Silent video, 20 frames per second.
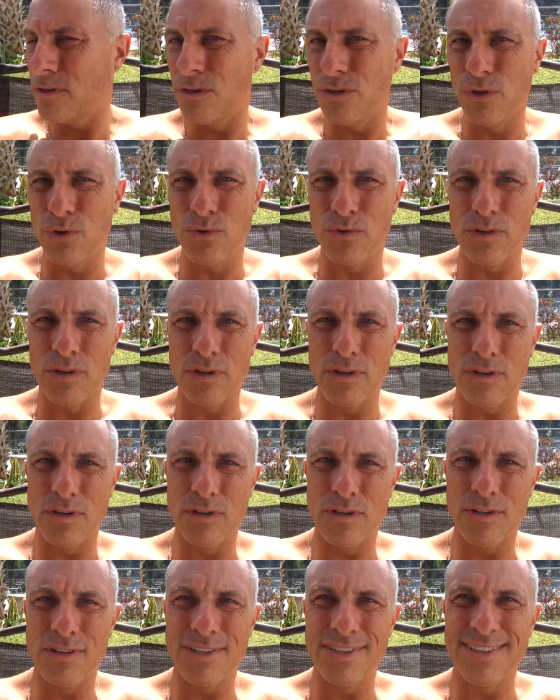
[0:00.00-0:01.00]
using
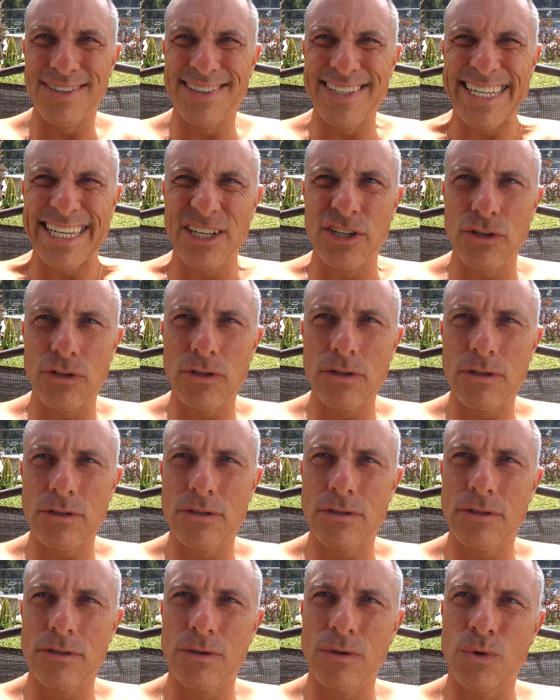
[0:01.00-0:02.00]
legal
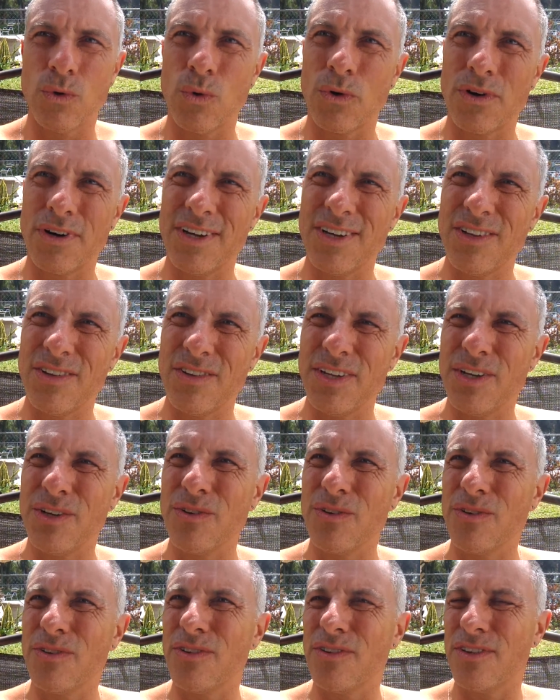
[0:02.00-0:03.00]
or
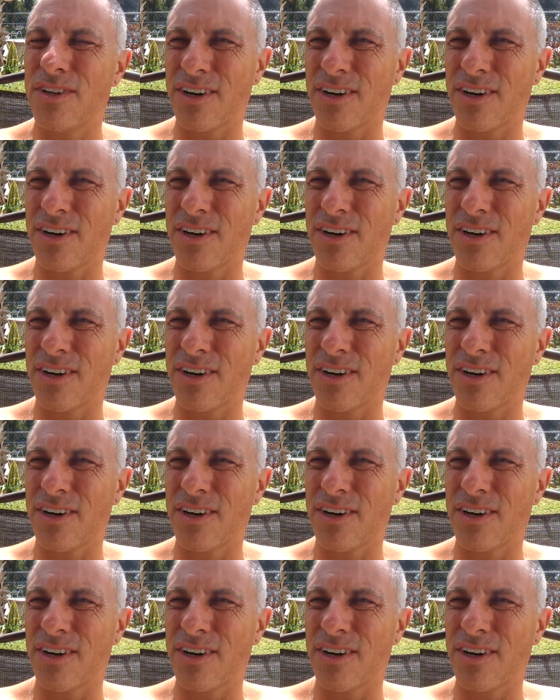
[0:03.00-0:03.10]
illegal